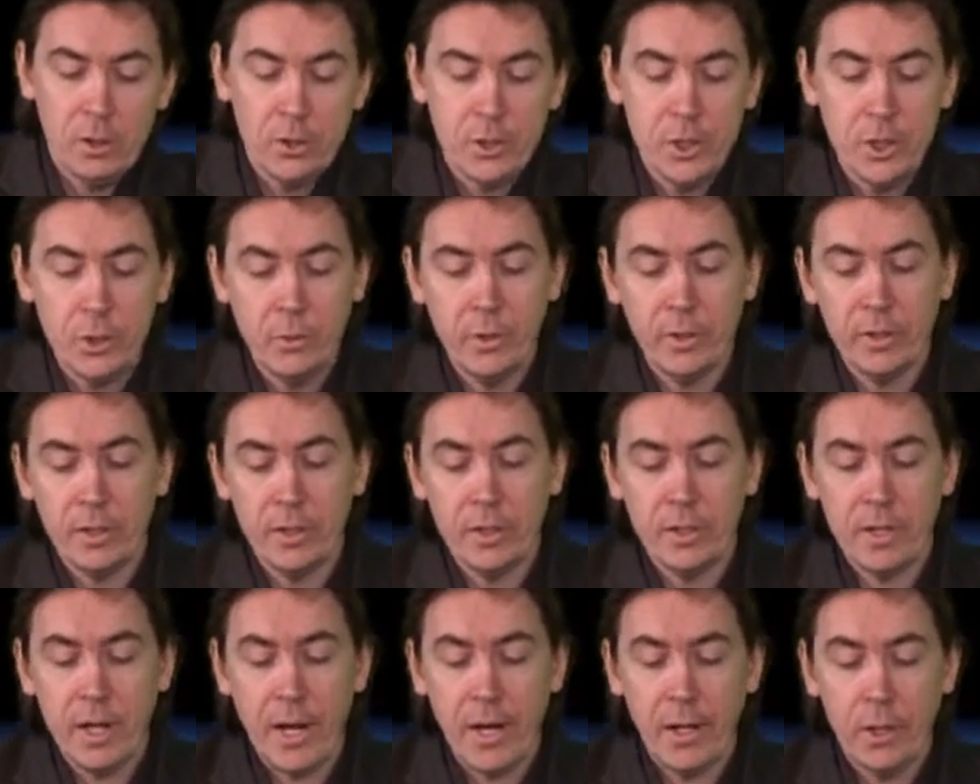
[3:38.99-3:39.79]
during
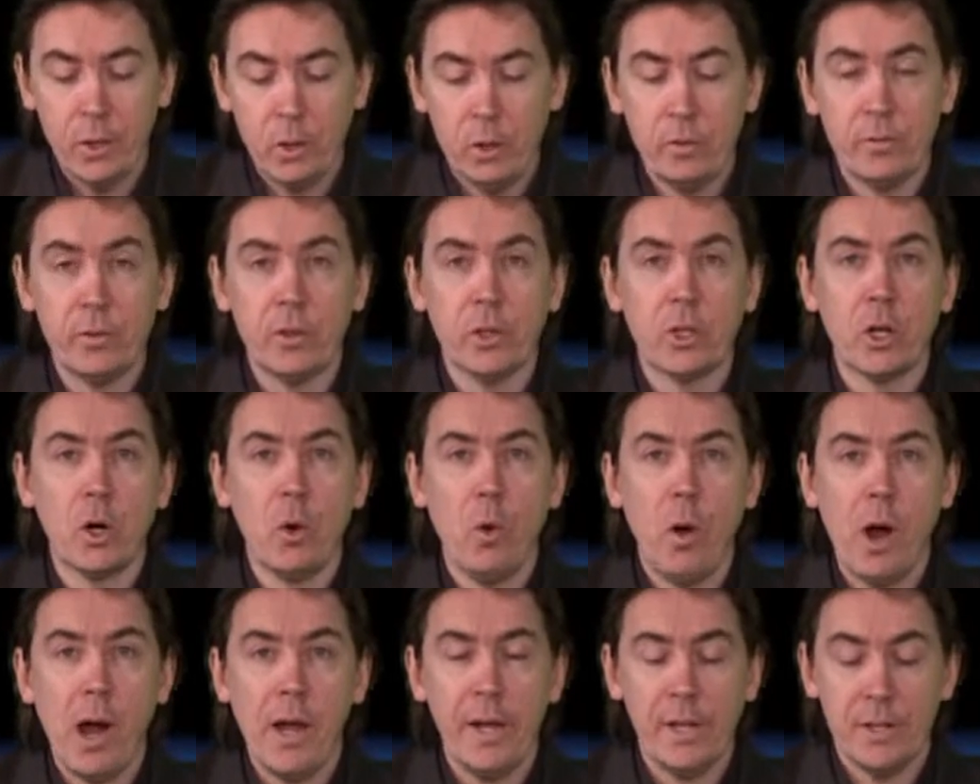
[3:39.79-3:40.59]
the night over a
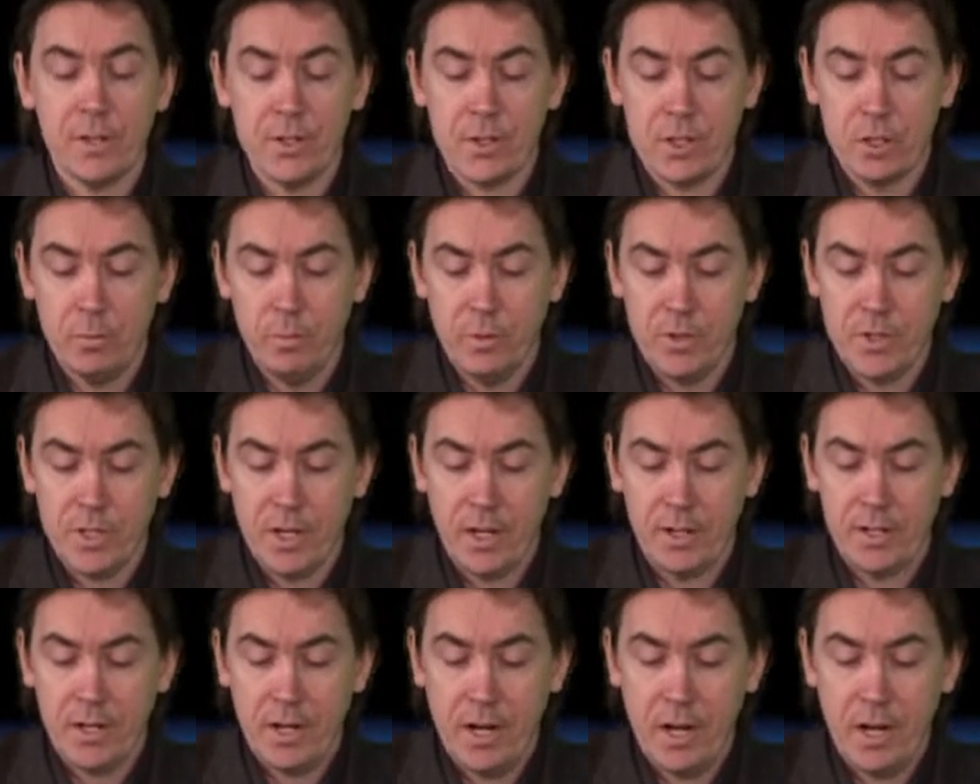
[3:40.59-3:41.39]
quiet
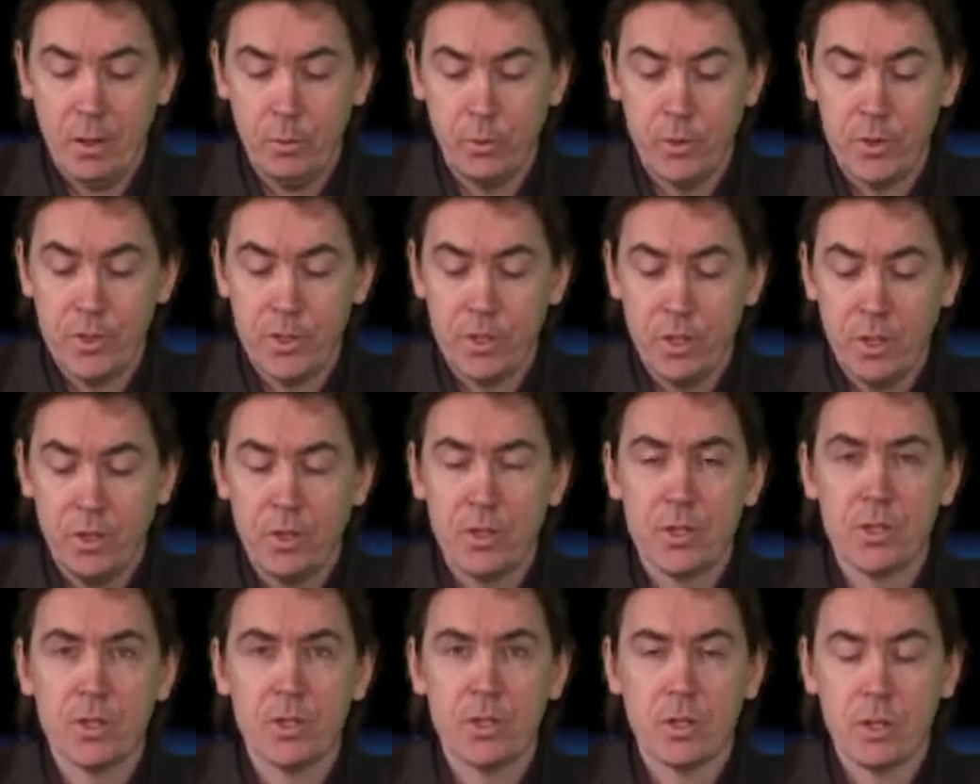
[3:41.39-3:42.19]
Somerset house,
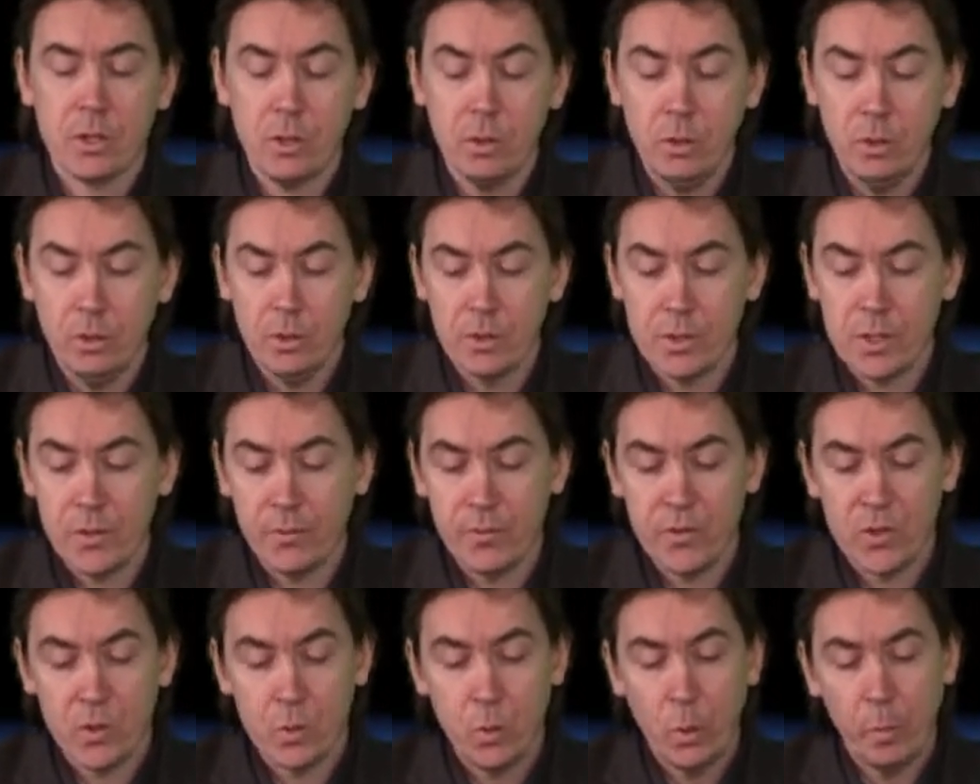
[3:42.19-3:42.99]
scores
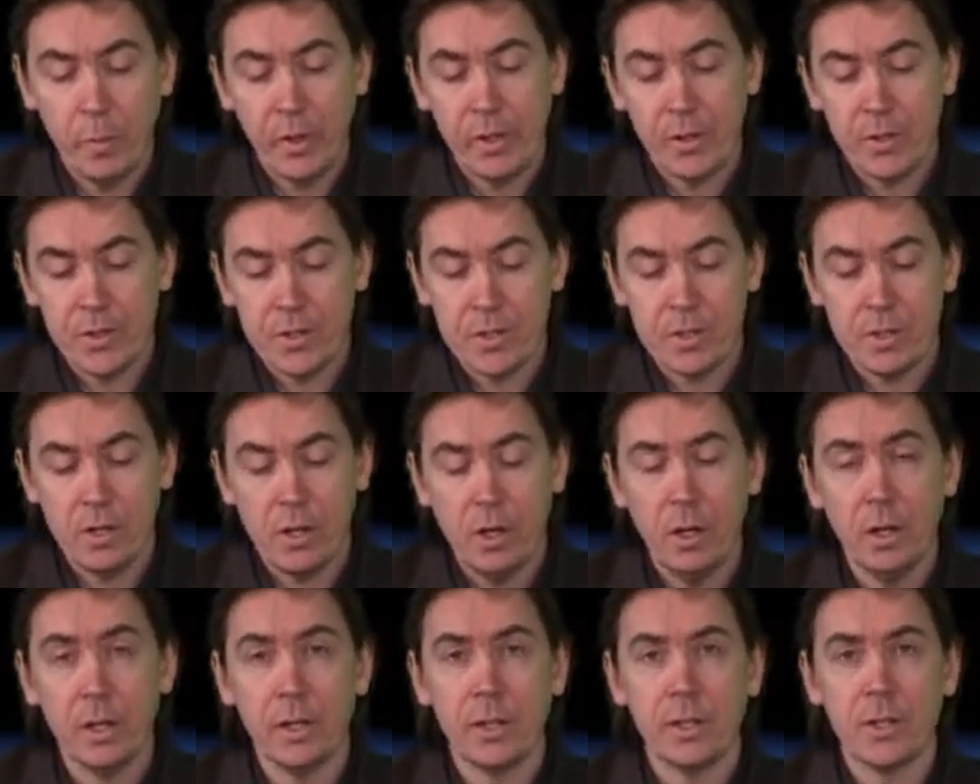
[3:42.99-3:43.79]
of swooping
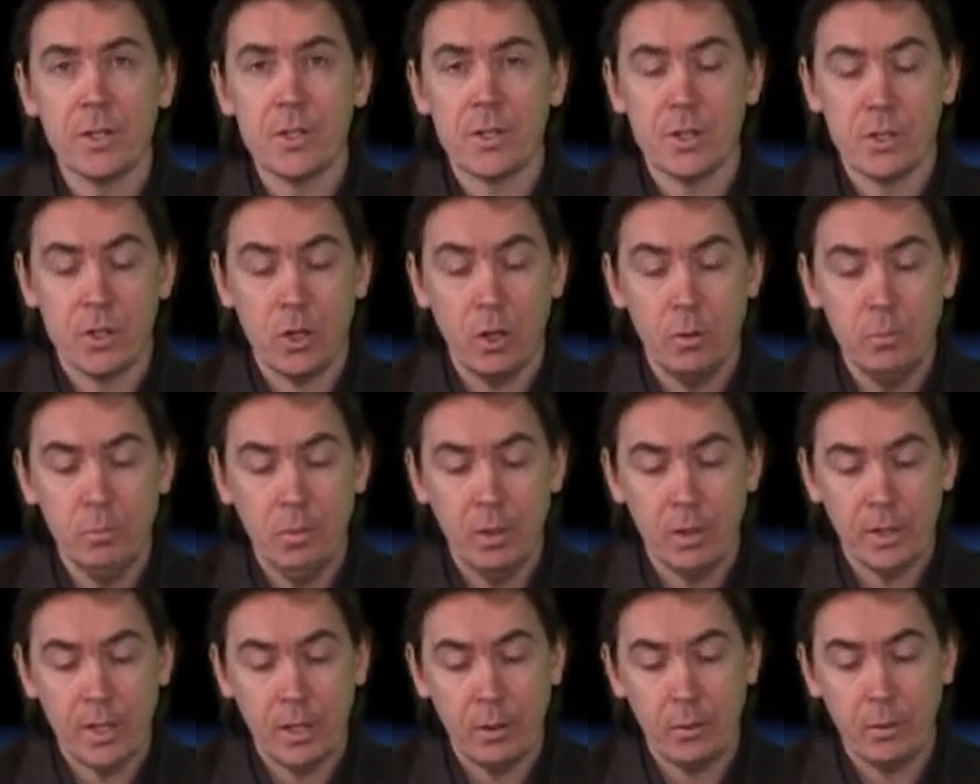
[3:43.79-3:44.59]
starlings
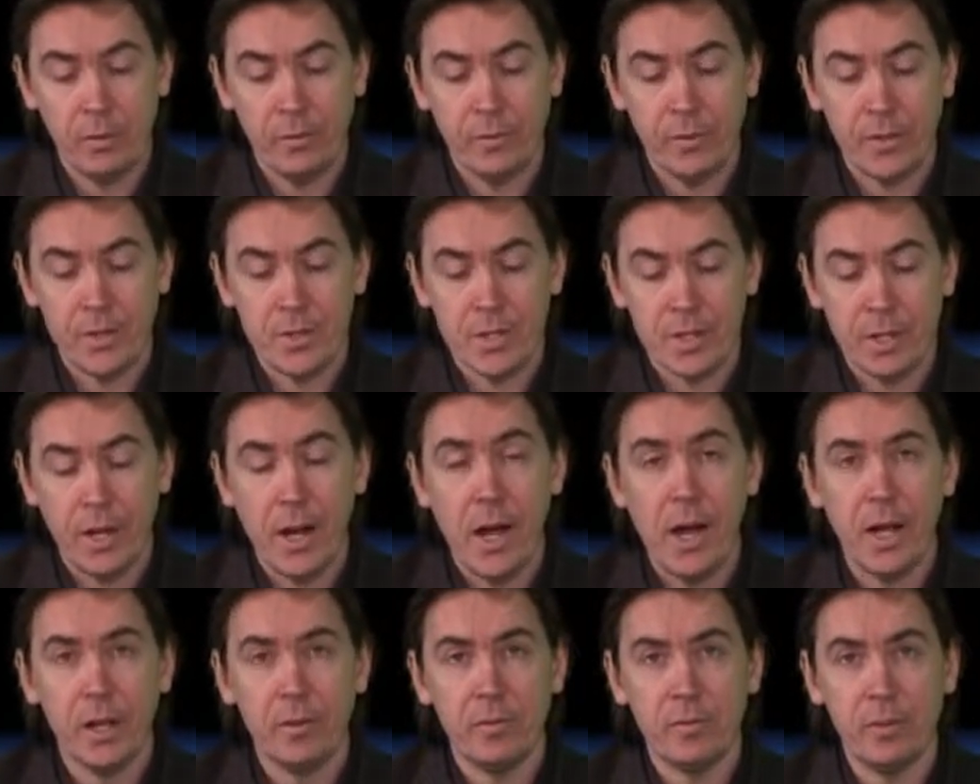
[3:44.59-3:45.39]
tumbled out of the
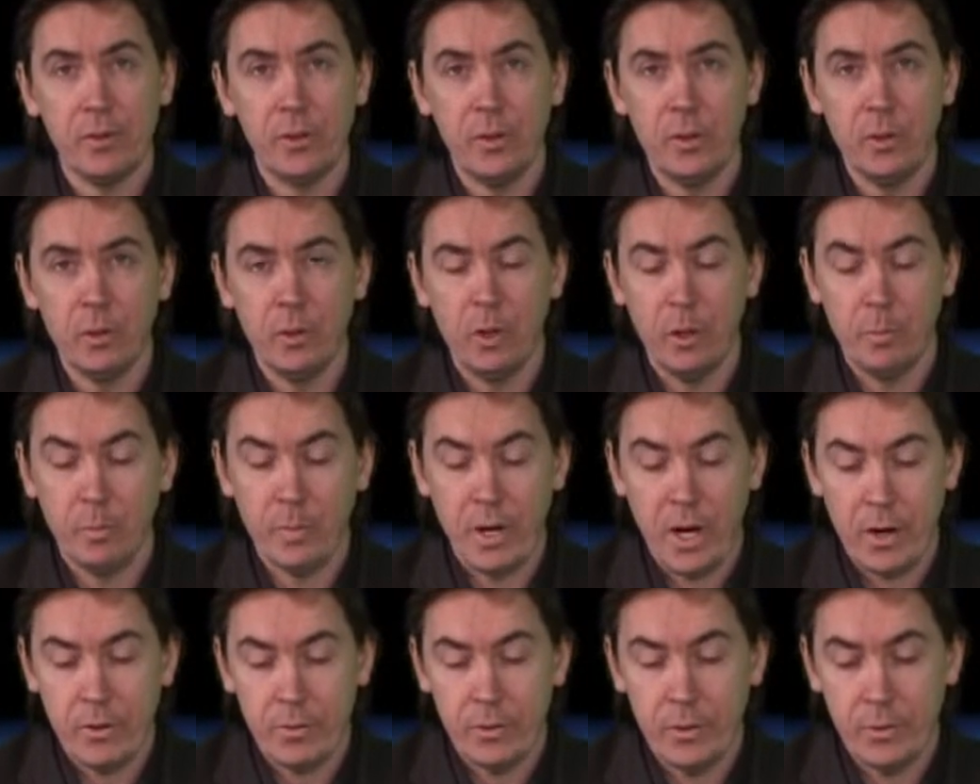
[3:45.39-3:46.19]
sky for no
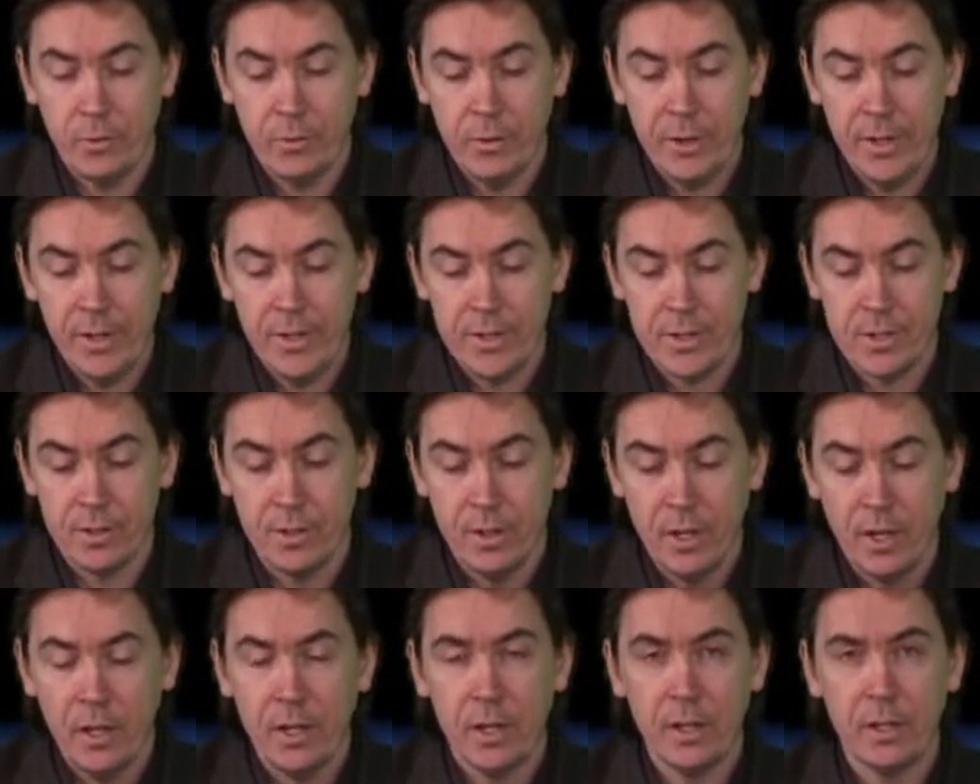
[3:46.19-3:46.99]
apparent
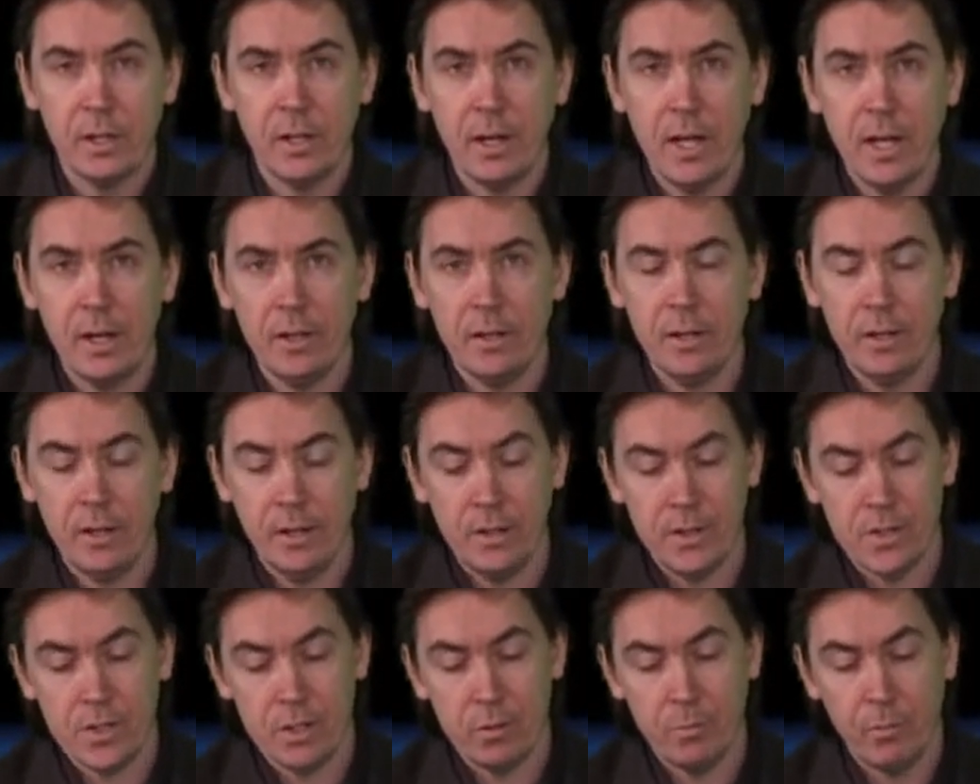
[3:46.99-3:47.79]
reason and landed
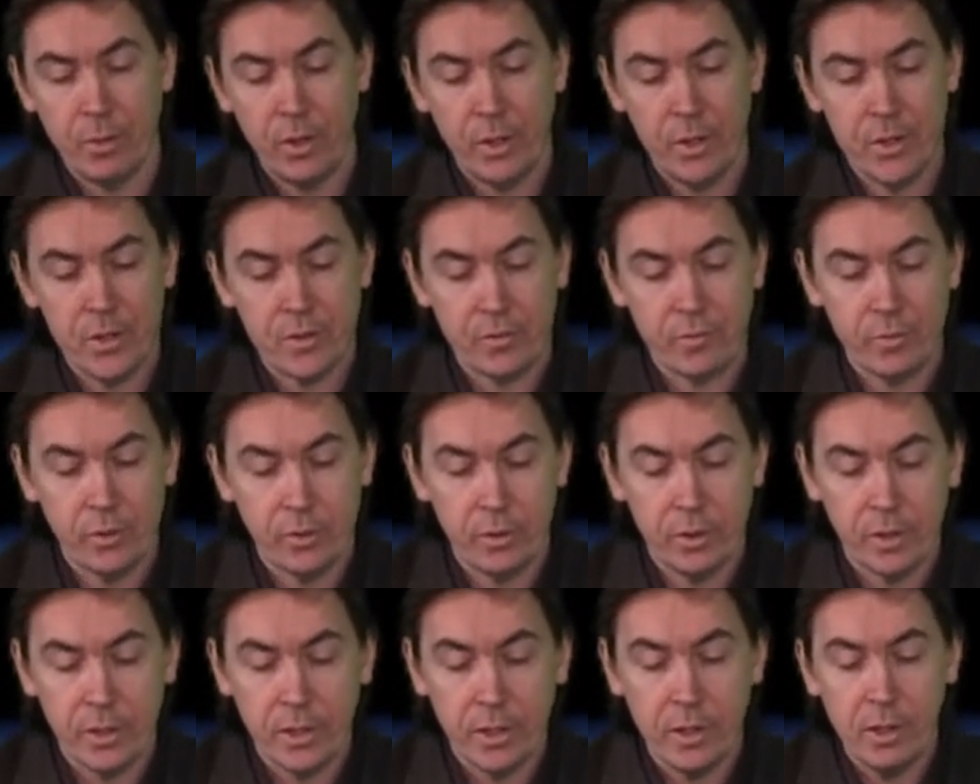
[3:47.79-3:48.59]
in somebody's
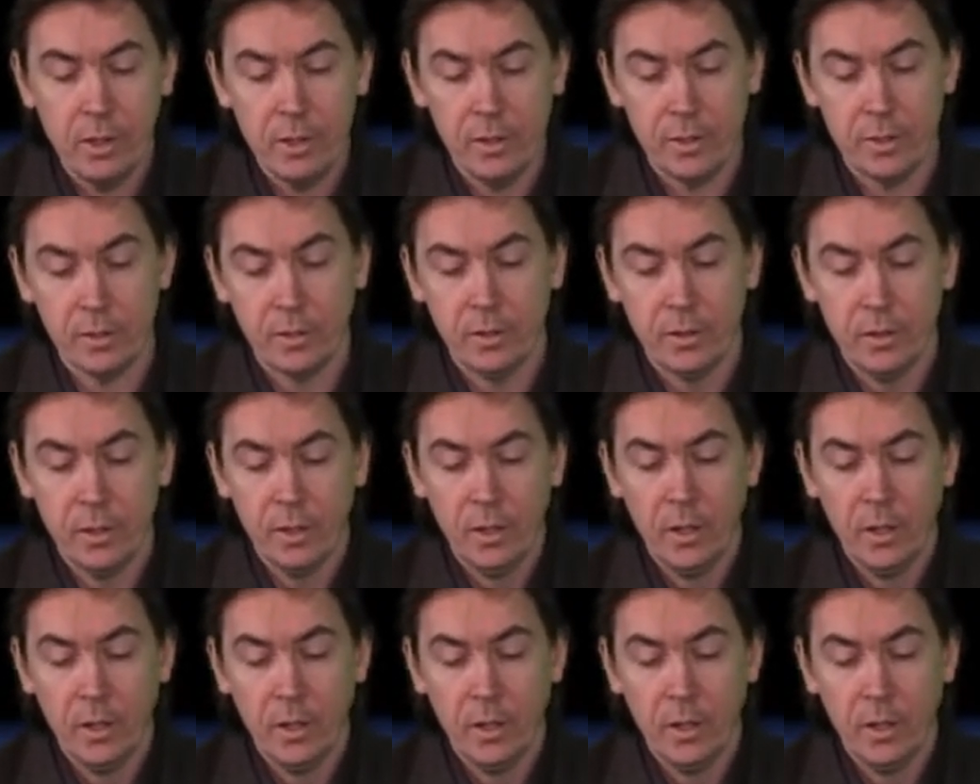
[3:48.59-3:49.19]
front garden.